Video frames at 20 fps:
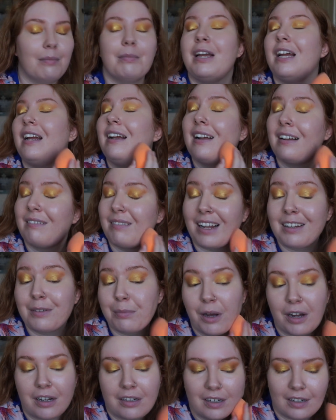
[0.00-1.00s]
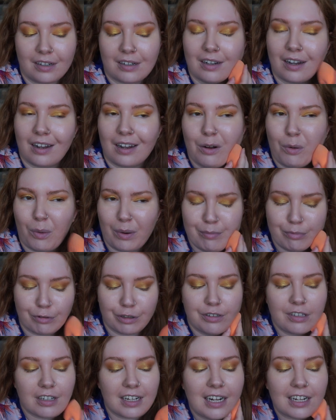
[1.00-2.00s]
He gets murdered quite
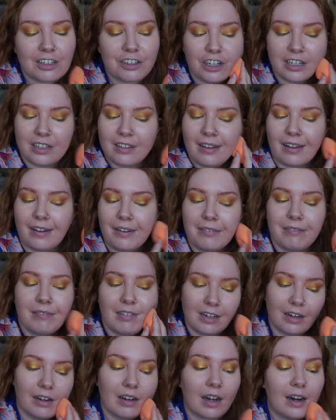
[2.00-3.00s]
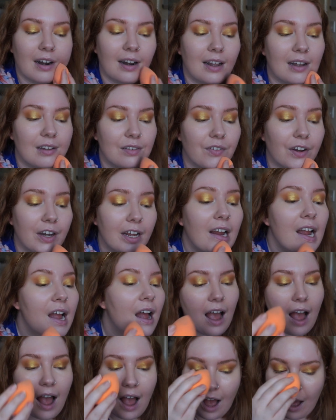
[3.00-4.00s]
brutally actually, so, you know, kind of less funny.
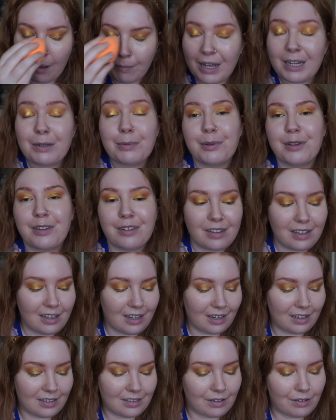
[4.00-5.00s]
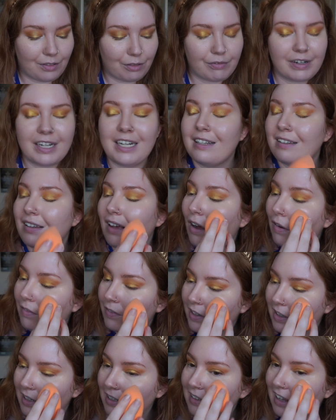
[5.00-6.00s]
Edward III, 3 years
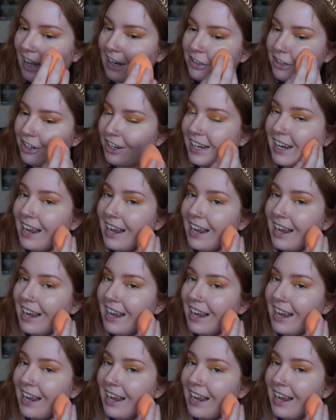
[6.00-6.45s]
after this, actually